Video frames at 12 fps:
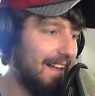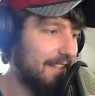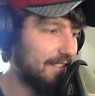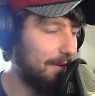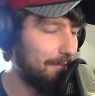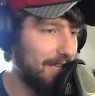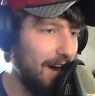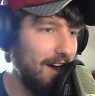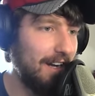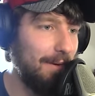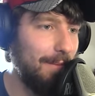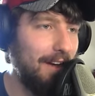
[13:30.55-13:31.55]
That's what I'm
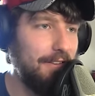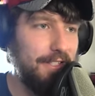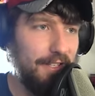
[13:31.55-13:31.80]
talking about,